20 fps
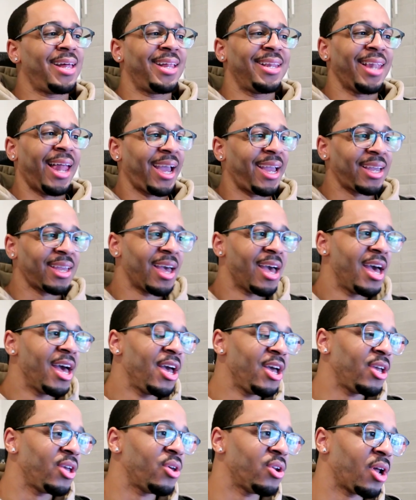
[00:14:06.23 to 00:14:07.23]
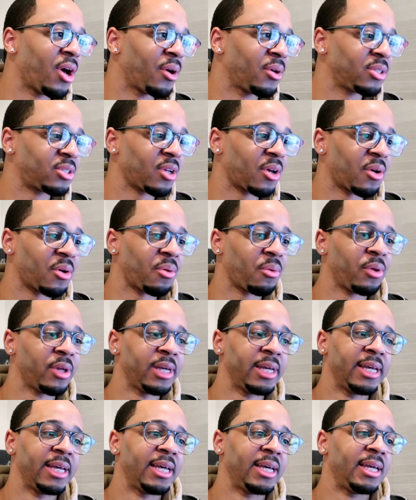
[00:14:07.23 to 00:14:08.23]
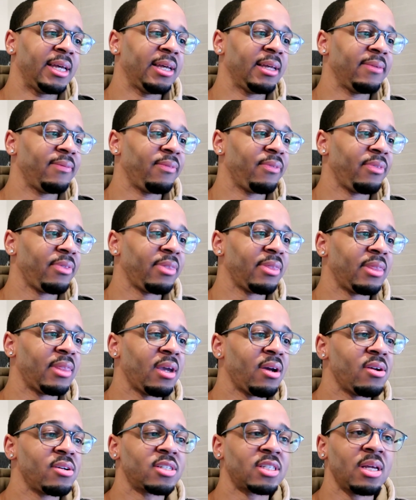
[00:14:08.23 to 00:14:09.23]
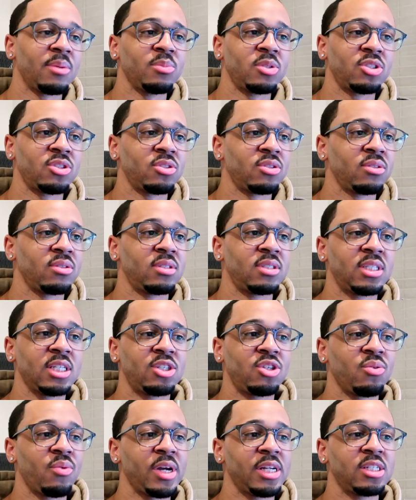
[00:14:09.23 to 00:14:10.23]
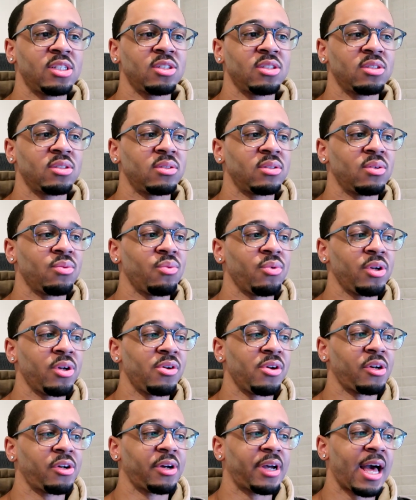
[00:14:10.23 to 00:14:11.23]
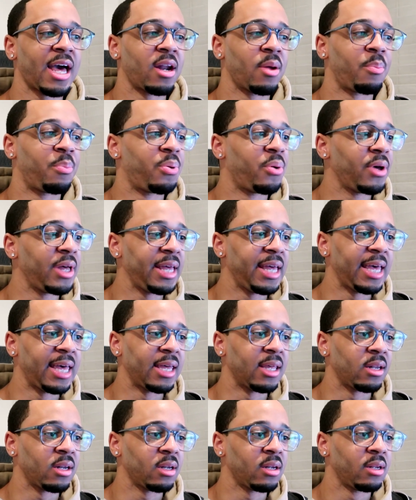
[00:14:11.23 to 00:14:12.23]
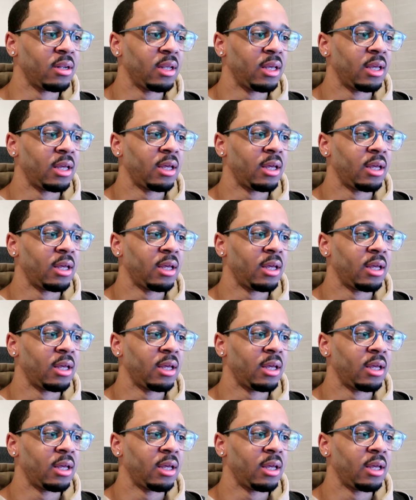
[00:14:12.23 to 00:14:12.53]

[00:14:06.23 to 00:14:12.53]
Like, you know, so there are some situations where you're kind of put in.